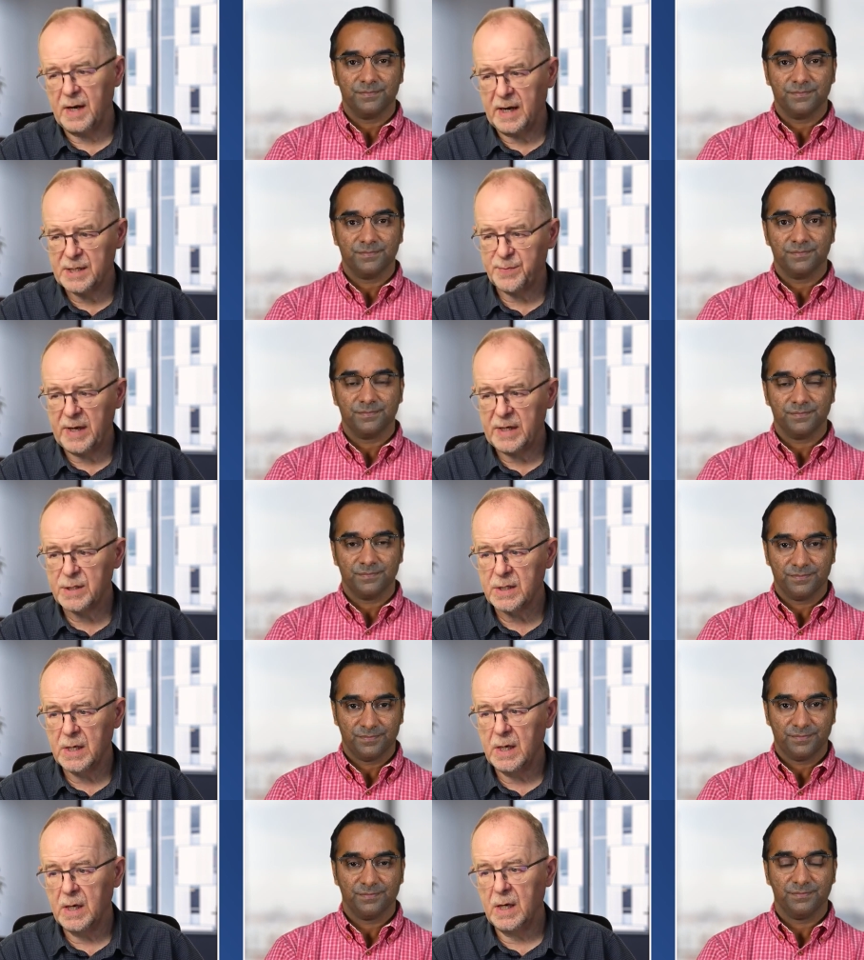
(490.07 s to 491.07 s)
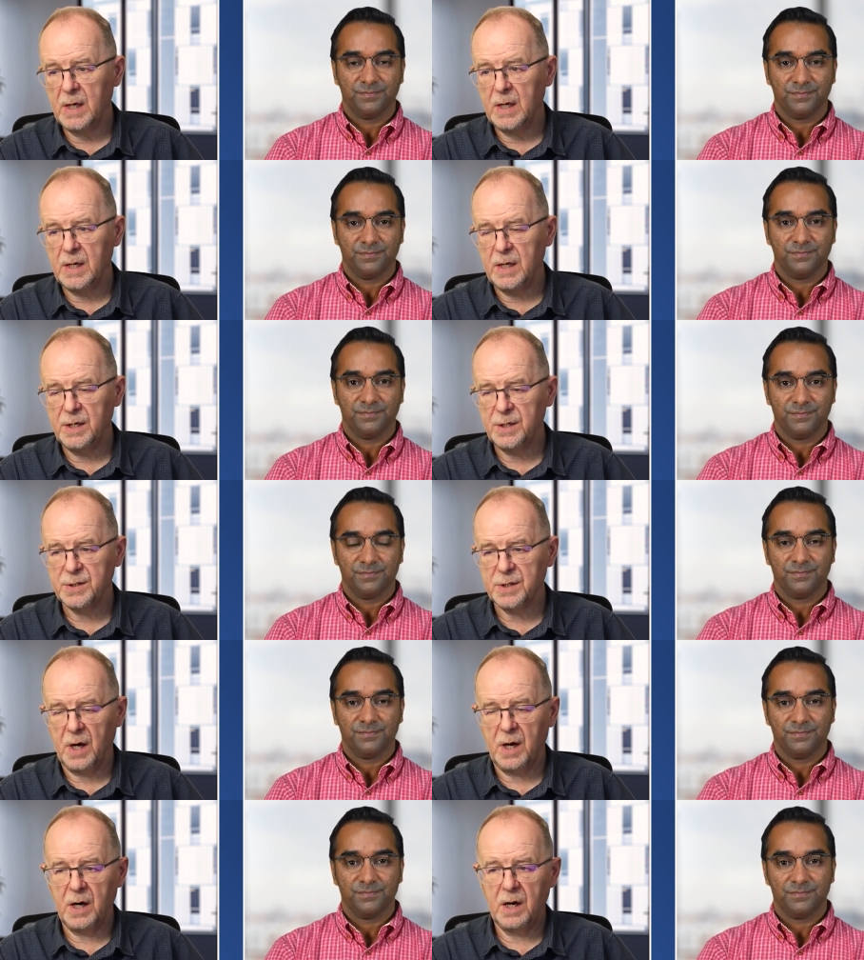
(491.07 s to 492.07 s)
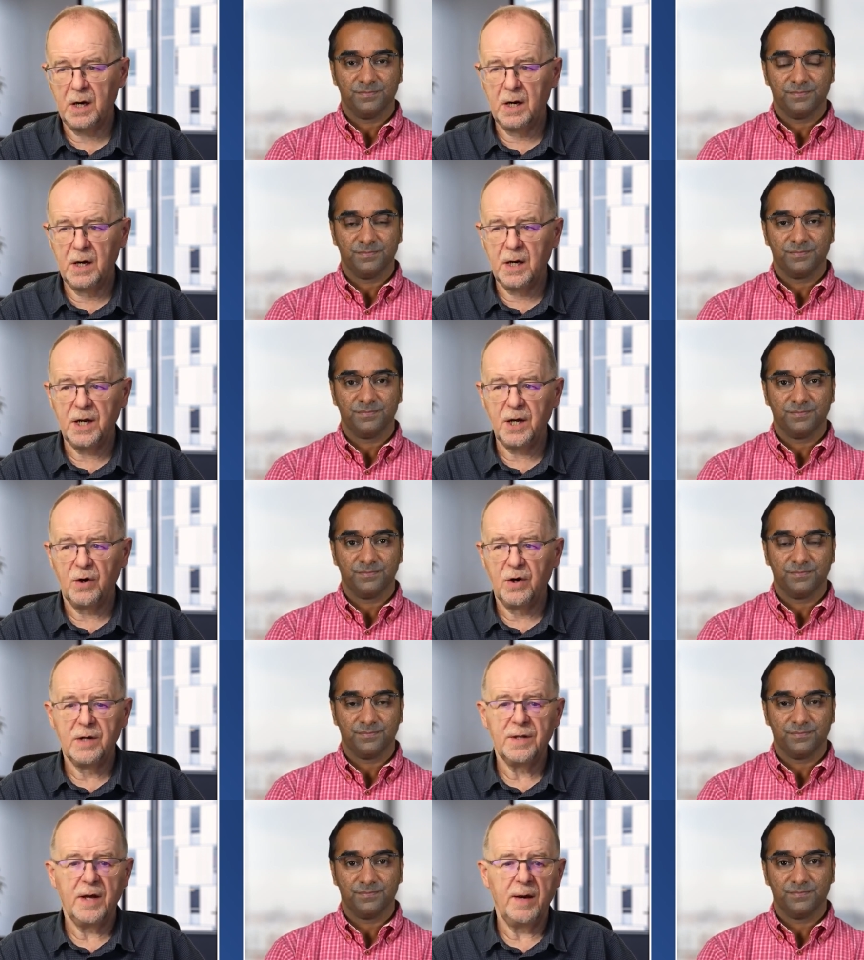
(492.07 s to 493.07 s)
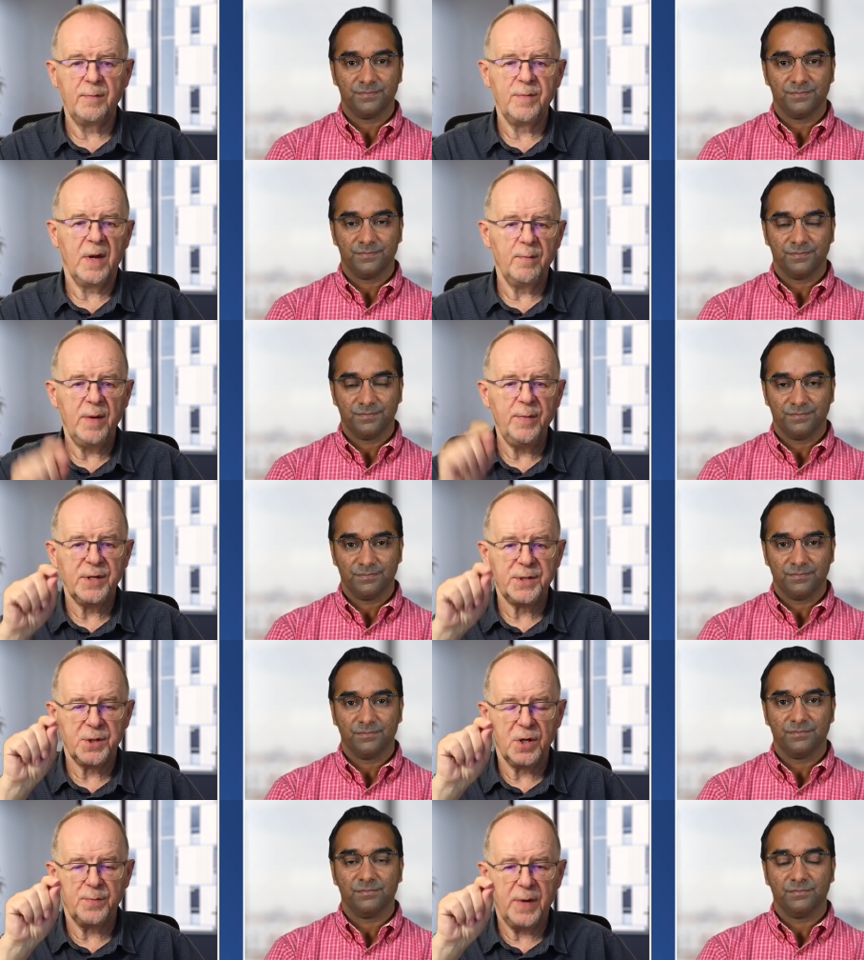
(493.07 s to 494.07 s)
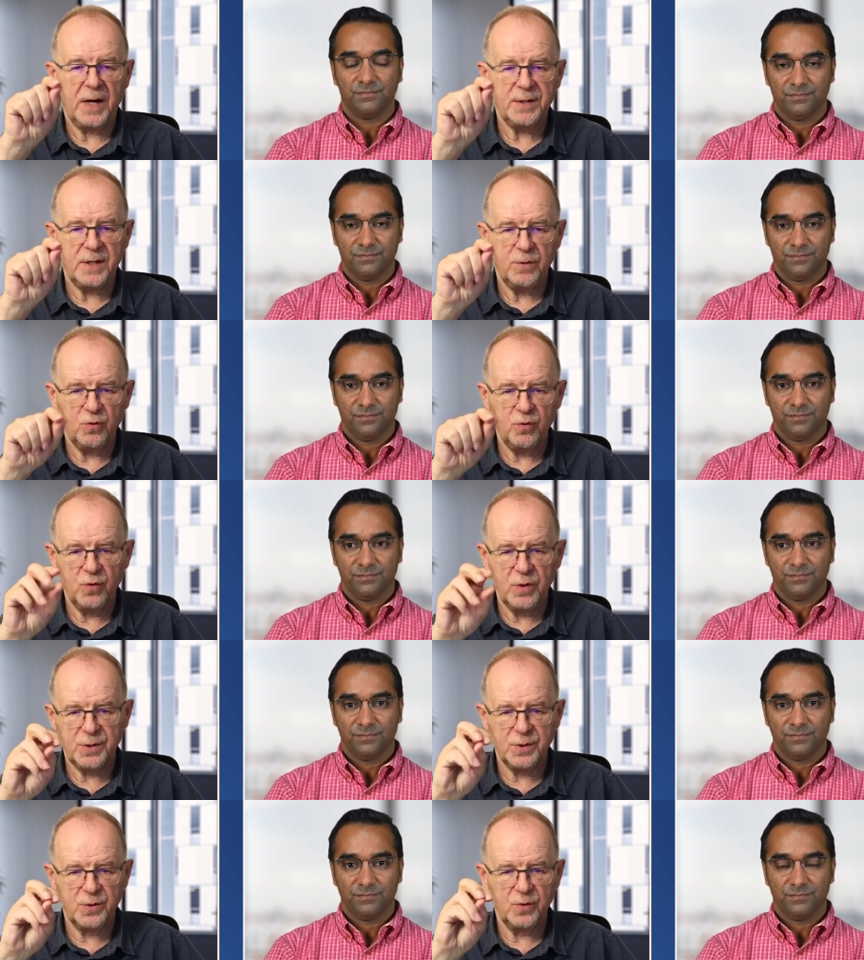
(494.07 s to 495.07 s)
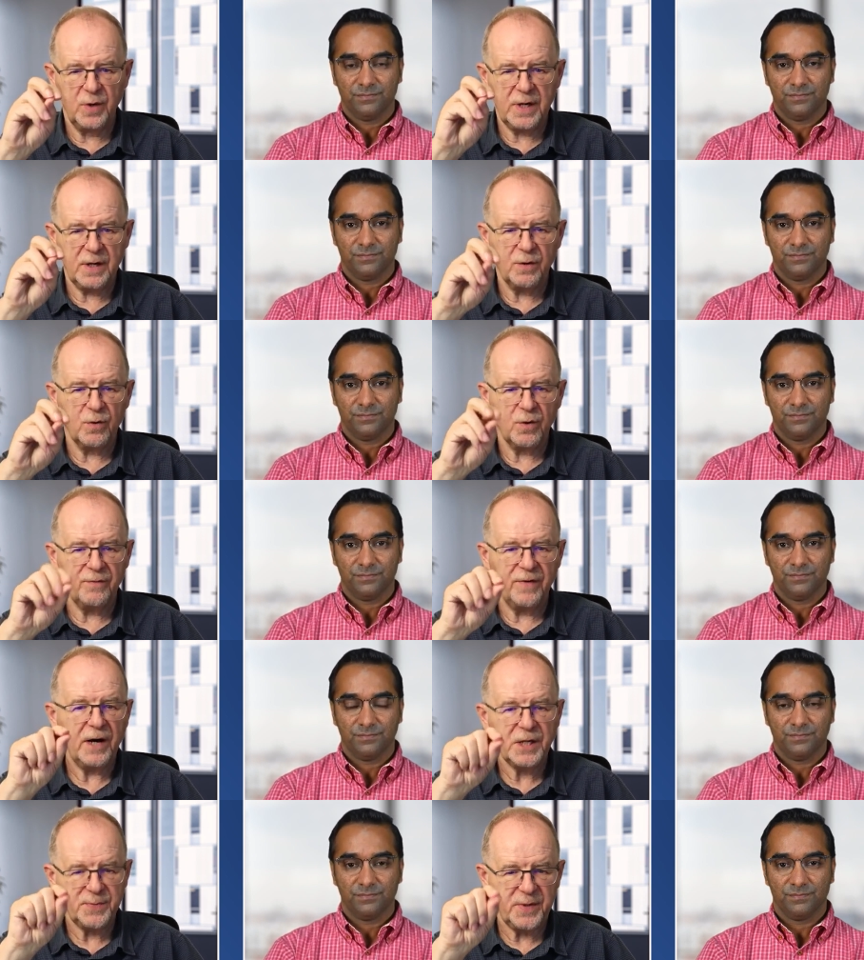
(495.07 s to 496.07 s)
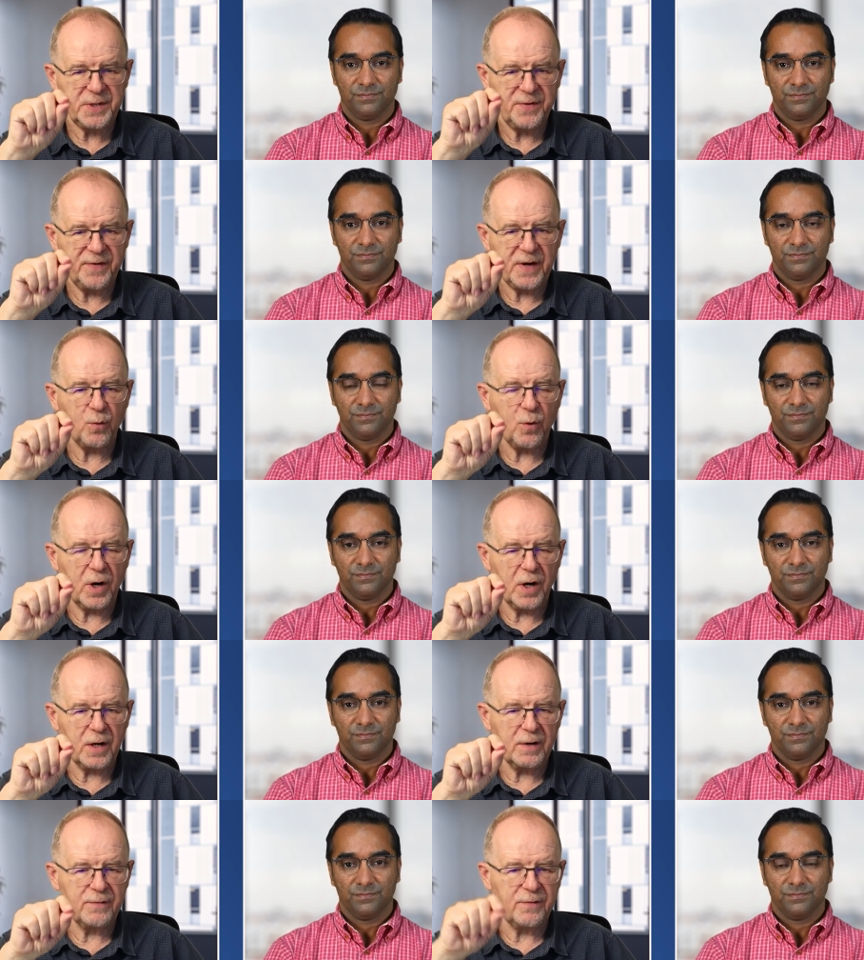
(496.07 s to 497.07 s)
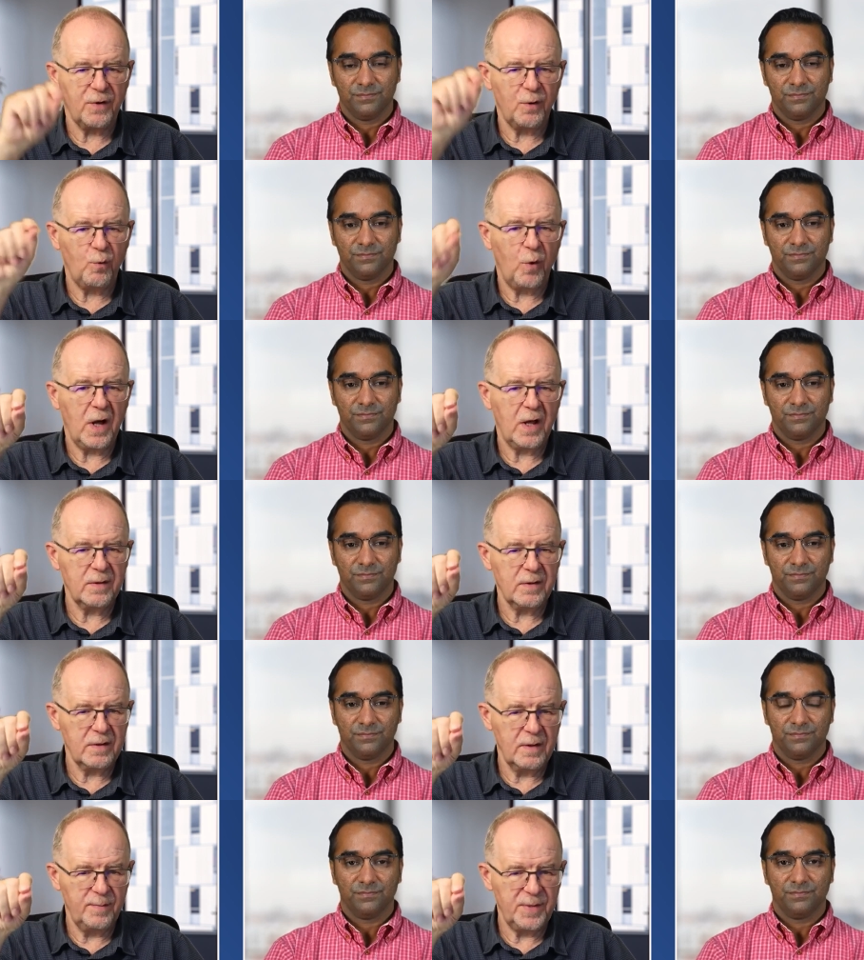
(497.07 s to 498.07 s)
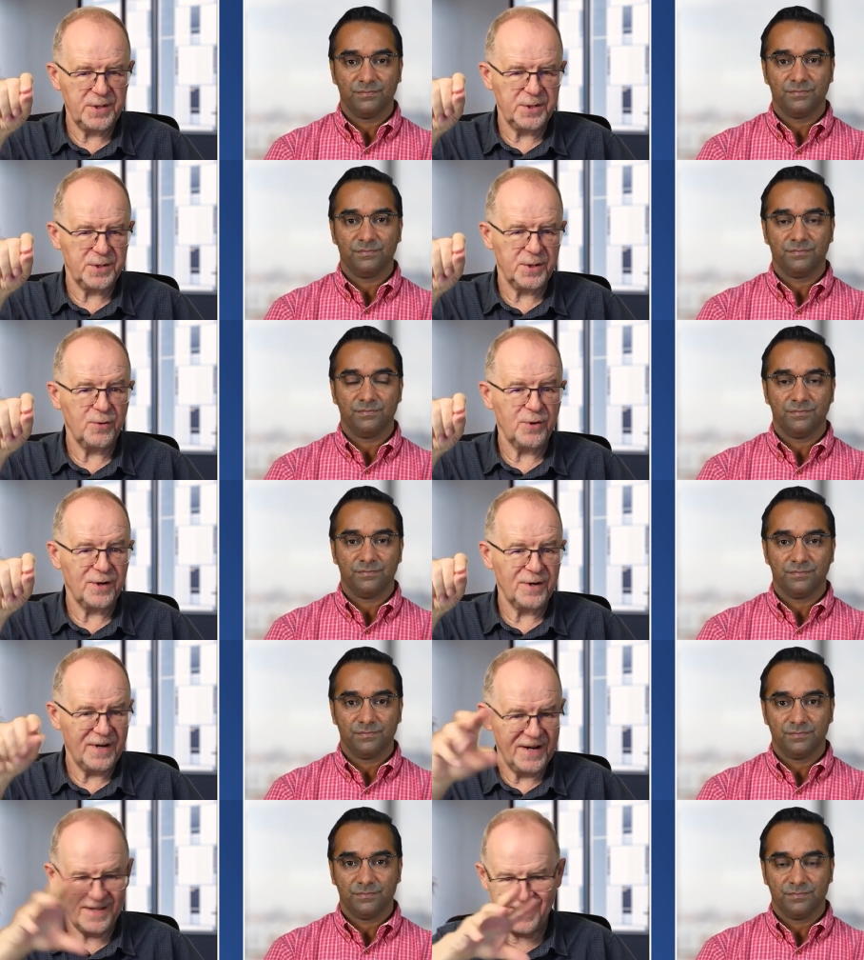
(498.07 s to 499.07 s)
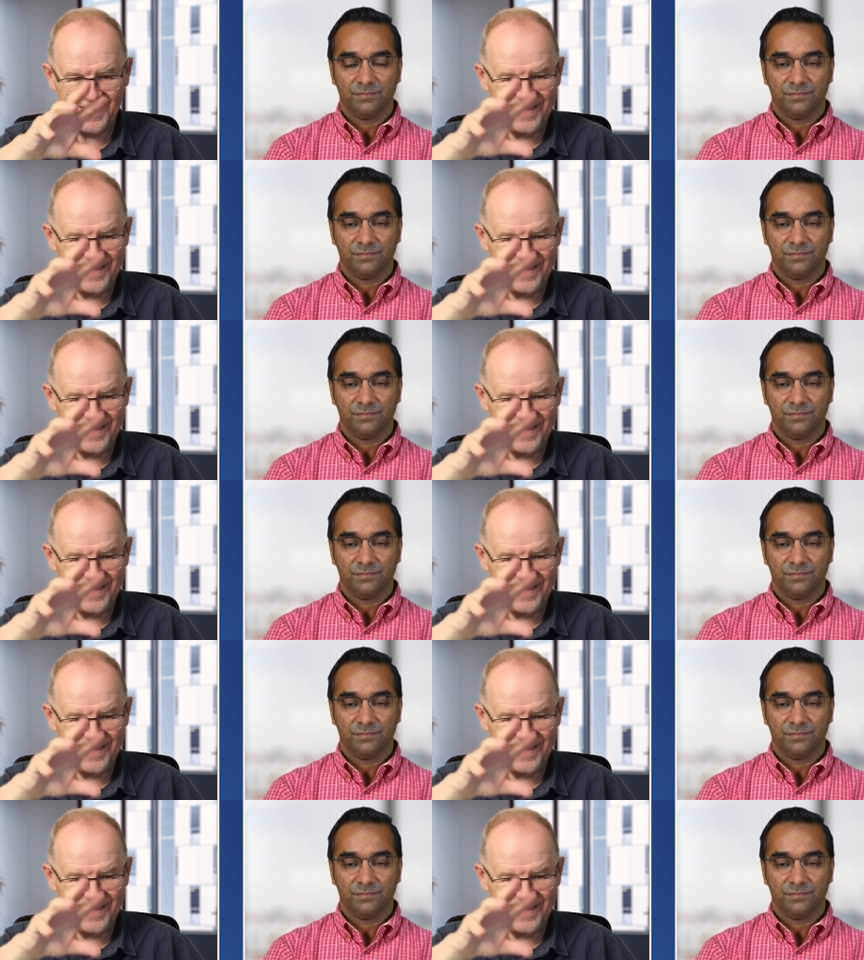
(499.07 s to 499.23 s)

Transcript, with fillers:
Speaker 1: aspect is uh, you know, there, there may be a third party who is doing very specific work for one business owner and